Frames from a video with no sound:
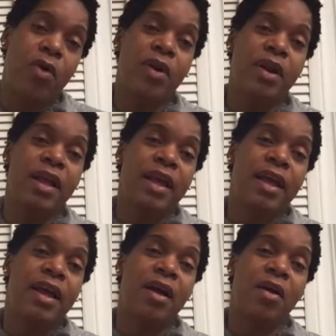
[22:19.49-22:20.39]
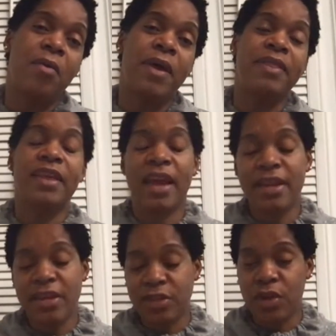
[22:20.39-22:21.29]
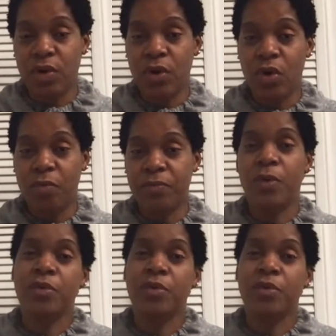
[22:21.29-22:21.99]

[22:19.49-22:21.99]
Or I think I need to go home.